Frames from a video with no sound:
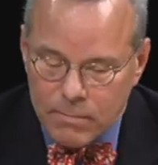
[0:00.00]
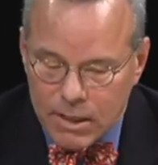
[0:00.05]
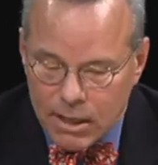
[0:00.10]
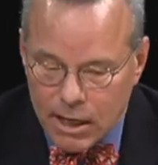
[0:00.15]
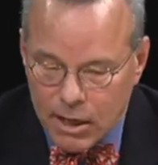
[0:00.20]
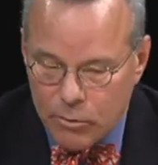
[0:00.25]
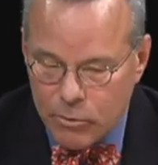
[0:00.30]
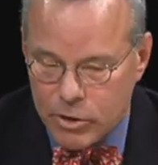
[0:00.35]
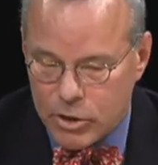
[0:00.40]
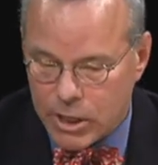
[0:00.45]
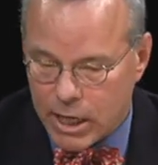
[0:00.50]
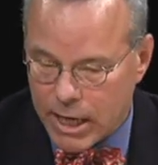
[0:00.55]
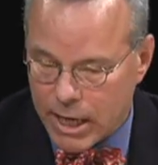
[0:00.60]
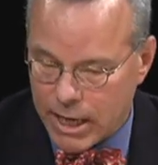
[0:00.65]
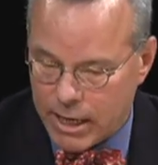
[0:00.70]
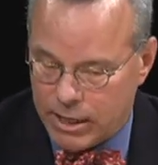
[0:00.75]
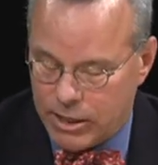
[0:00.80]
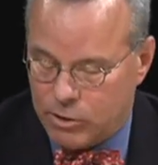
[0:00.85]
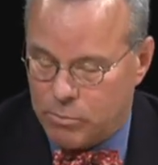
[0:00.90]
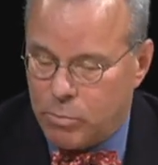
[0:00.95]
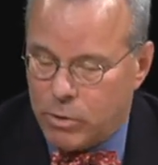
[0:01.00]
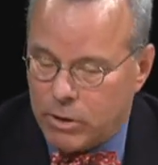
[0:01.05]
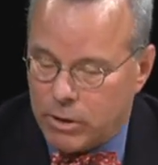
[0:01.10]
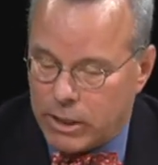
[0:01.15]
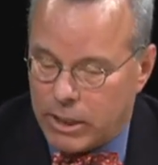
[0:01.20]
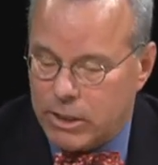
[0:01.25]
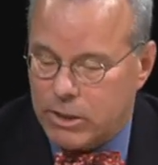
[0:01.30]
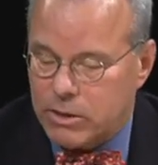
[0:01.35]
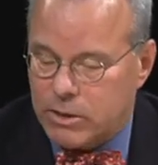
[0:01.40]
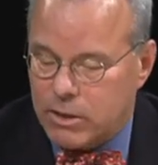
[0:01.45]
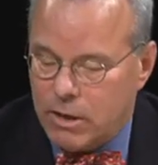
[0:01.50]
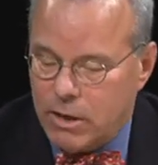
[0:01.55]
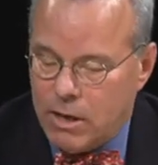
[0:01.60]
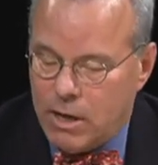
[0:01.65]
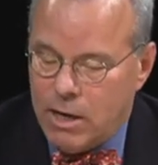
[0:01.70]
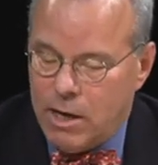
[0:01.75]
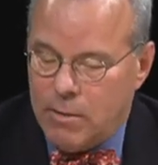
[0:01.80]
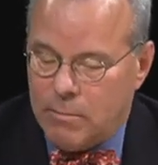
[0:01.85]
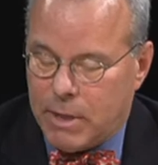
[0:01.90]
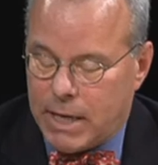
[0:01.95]
I wish I had his brilliance.
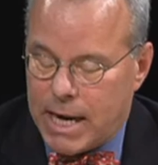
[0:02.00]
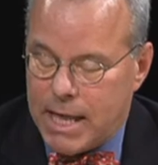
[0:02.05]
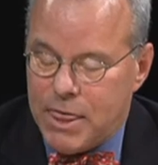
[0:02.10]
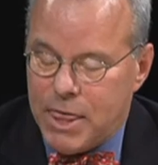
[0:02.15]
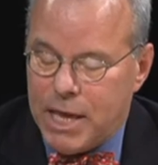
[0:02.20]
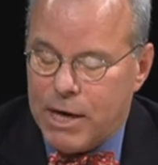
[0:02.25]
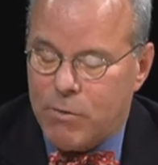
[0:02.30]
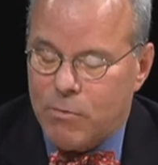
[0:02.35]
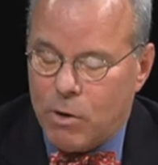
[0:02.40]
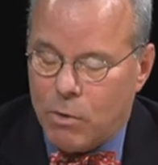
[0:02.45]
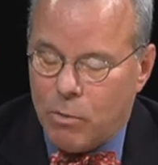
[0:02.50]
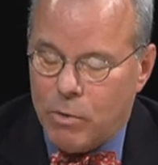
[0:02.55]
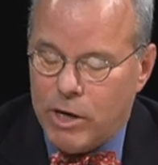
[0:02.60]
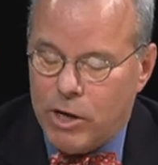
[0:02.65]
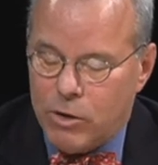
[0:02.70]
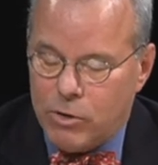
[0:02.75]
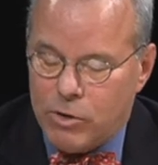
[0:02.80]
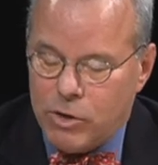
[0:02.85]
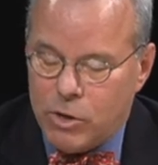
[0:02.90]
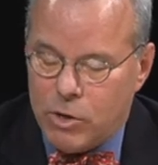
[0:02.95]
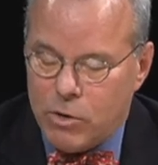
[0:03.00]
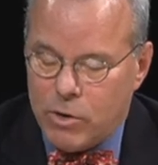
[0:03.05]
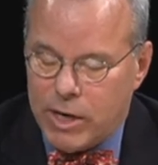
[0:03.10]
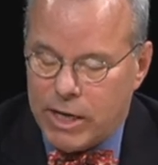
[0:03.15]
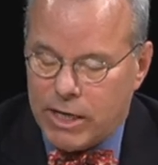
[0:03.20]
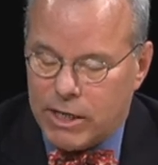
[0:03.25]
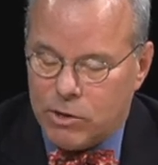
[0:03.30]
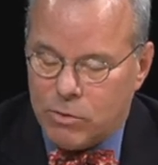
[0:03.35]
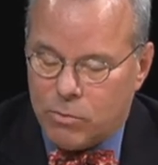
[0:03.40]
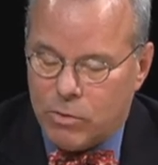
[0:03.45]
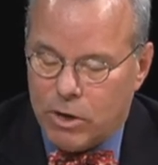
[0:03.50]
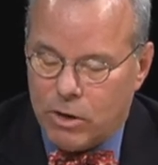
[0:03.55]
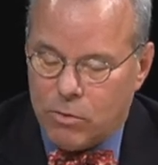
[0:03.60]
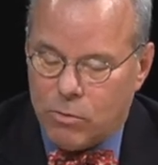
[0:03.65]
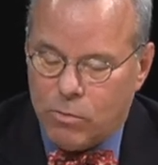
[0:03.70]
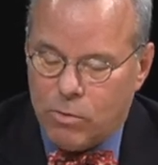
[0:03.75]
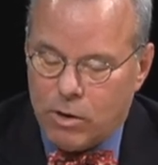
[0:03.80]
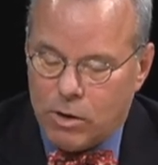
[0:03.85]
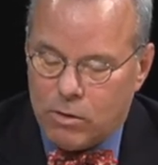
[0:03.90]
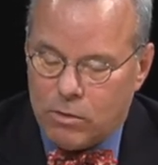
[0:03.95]
But I think what we are doing is
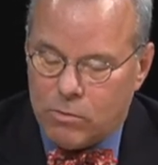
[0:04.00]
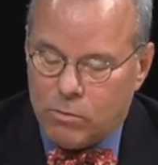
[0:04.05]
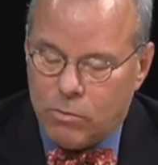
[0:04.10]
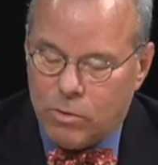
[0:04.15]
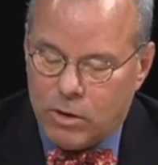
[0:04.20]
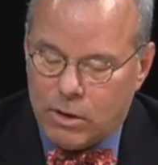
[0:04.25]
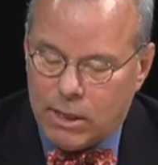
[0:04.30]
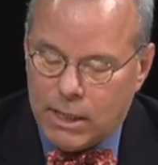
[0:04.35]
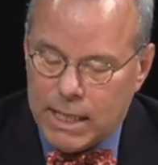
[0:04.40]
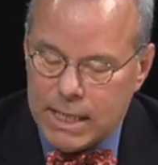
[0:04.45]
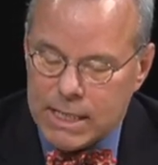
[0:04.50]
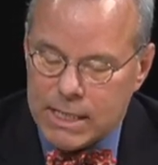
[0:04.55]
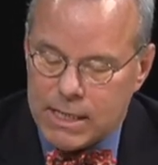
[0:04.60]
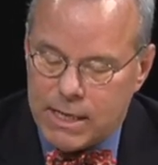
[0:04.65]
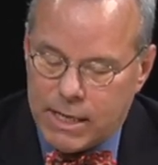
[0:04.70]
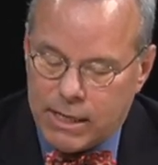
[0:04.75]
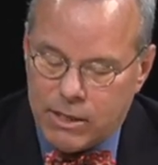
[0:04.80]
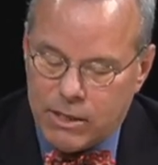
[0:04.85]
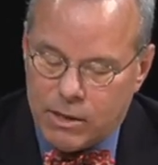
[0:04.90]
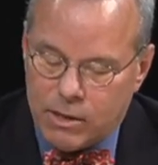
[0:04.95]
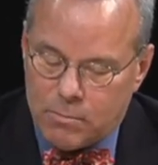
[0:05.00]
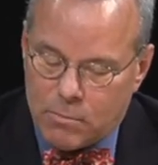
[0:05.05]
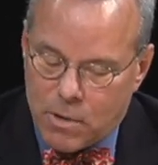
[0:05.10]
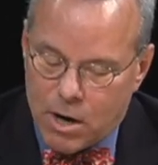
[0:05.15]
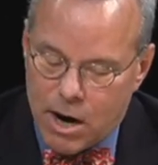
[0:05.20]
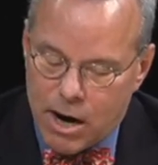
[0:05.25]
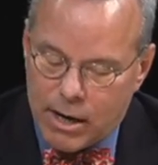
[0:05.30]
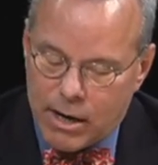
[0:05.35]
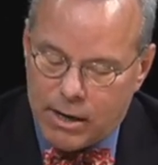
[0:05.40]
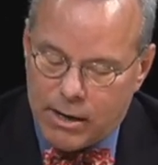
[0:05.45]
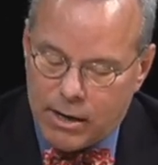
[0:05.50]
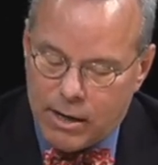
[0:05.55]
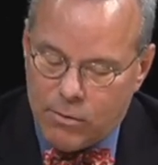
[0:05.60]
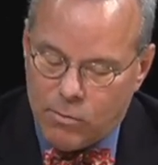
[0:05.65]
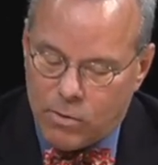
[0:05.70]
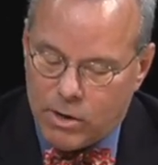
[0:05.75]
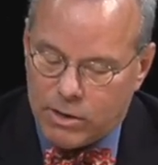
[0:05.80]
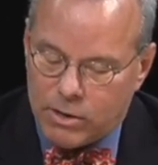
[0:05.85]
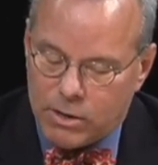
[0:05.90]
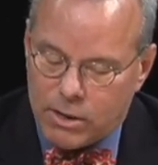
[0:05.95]
we're listening to the market
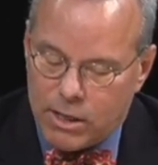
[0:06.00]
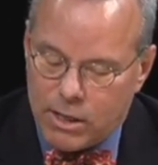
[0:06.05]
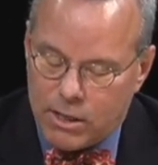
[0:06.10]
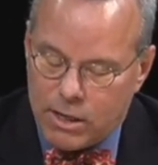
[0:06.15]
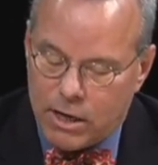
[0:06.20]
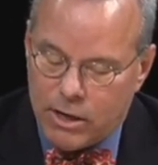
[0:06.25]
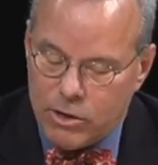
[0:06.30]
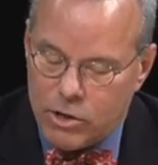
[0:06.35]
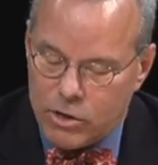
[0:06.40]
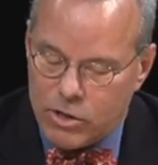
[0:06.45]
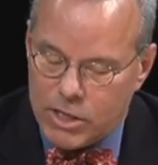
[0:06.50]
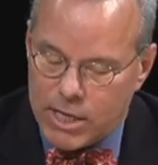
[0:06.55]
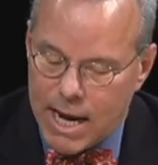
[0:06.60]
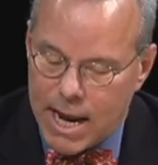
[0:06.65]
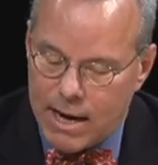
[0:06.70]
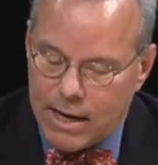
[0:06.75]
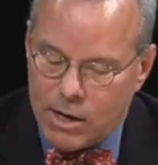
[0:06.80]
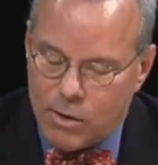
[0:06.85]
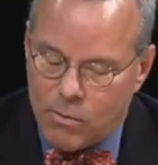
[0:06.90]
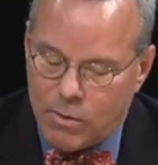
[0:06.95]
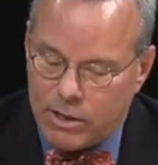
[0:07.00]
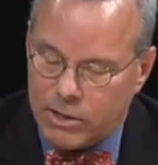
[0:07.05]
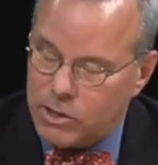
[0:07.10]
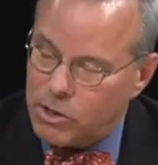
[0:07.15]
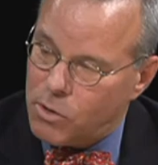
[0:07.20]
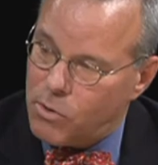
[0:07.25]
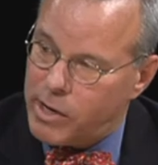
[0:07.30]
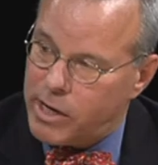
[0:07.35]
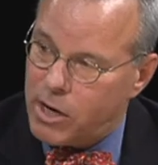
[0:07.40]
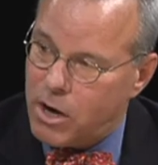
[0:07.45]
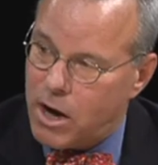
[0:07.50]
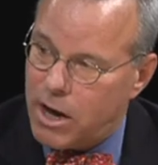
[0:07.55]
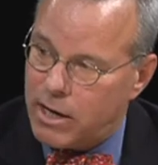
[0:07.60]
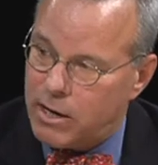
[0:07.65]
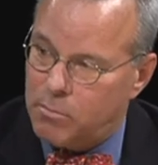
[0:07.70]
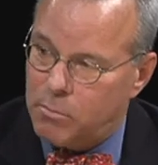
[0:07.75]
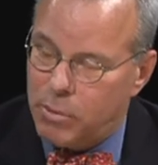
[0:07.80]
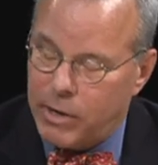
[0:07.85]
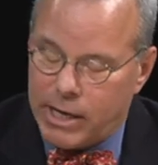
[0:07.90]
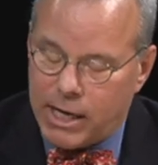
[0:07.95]
and understanding what's going on
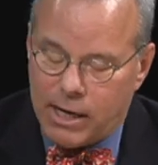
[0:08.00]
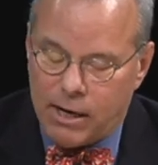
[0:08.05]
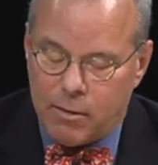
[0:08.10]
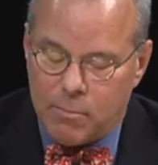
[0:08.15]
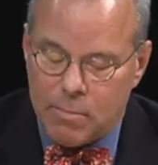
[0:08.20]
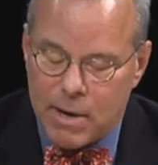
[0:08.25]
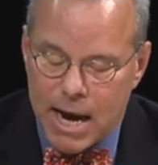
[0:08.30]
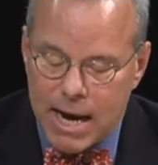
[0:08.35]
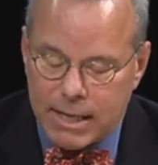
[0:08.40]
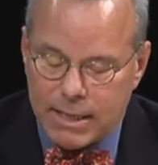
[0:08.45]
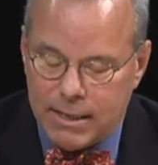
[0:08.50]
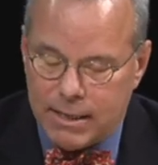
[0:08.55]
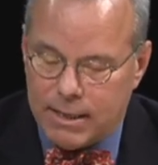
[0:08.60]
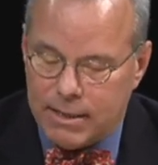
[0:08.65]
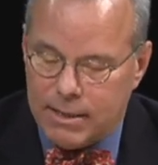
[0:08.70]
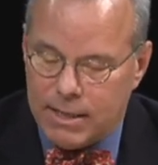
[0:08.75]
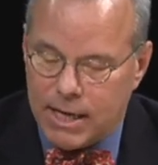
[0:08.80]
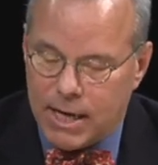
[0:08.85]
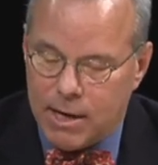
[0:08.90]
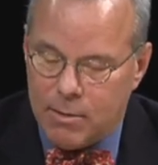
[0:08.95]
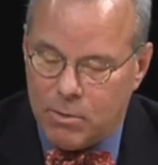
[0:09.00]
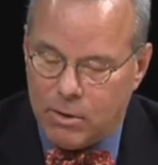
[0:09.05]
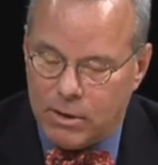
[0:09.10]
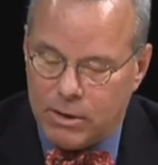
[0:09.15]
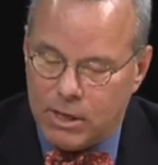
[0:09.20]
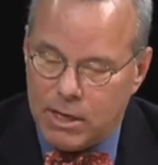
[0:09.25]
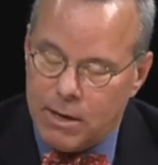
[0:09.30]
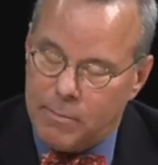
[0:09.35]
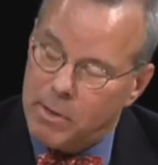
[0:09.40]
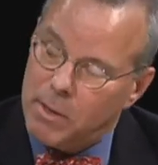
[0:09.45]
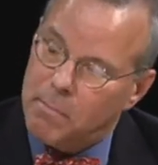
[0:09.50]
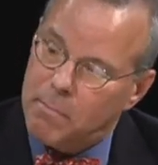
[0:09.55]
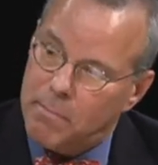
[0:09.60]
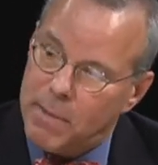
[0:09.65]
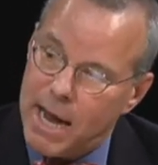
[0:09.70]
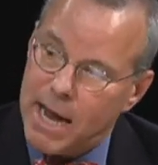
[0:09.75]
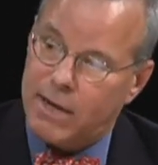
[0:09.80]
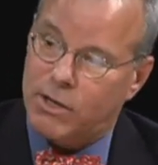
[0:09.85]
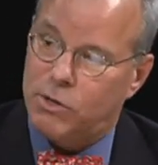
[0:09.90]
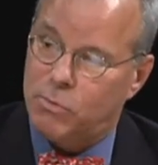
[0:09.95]
and bringing it back to the table and coming
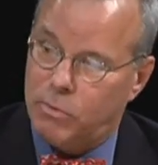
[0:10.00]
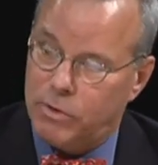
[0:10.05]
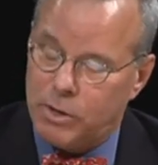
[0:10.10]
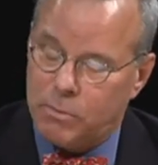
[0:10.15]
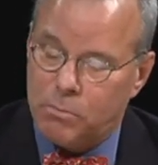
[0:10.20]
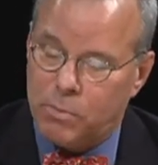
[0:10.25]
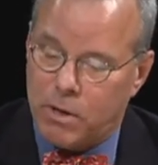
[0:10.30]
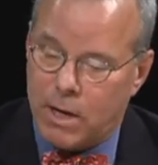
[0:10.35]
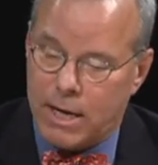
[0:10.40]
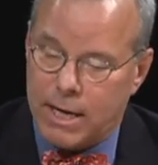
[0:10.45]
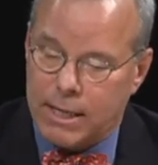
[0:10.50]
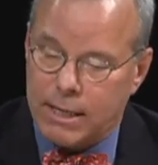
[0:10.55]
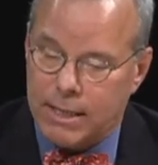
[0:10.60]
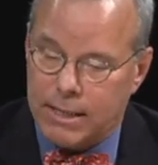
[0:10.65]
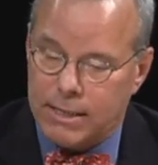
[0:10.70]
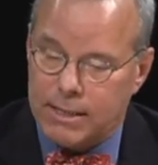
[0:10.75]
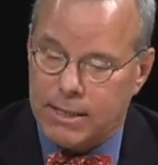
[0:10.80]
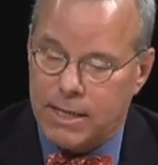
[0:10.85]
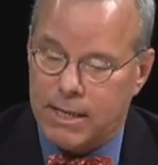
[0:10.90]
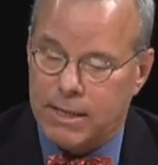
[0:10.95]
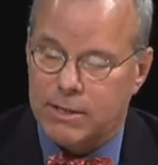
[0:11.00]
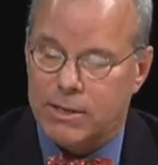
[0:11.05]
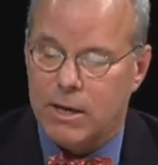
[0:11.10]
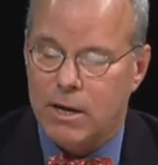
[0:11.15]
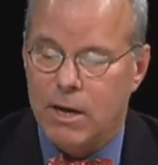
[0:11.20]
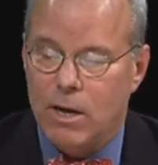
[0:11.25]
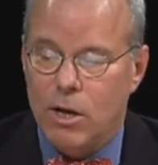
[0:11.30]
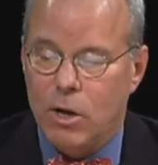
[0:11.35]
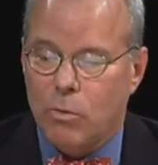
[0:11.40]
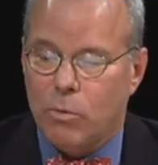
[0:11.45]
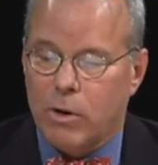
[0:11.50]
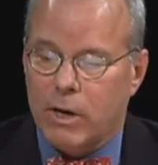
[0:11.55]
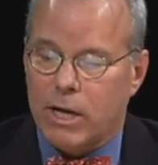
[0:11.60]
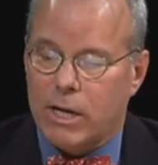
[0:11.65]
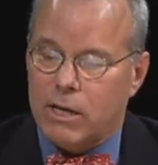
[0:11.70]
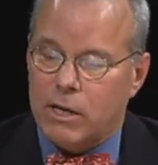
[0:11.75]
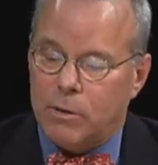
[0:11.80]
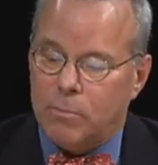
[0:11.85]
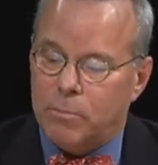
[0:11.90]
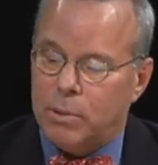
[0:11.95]
back with a product that says we're
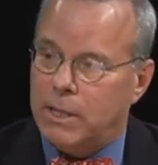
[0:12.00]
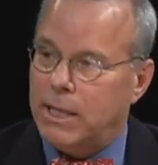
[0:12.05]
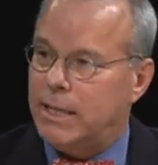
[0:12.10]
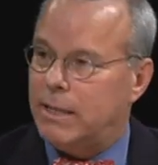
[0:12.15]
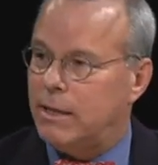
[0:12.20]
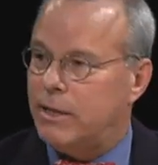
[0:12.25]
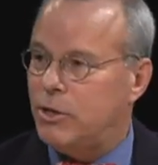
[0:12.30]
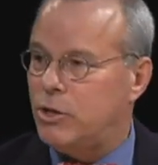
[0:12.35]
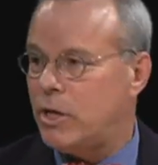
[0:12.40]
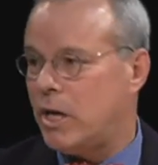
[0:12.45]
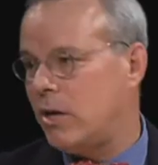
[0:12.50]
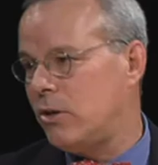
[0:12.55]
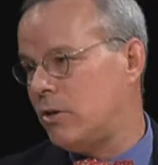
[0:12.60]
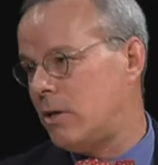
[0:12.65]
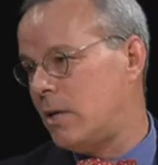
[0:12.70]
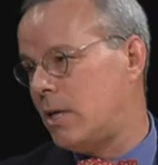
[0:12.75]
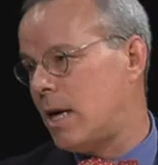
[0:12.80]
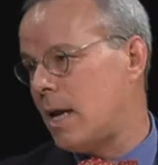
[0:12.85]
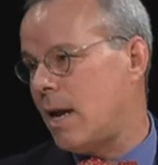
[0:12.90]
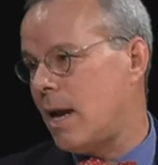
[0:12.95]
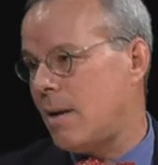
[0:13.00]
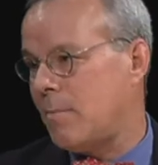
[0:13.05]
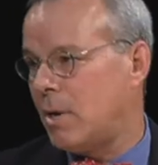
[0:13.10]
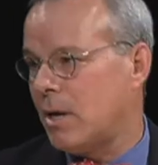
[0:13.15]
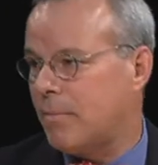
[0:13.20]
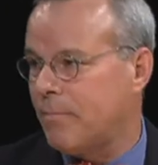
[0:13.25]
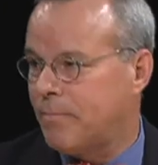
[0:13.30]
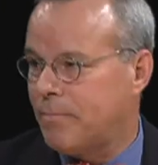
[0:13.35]
going to completely change the dynamic.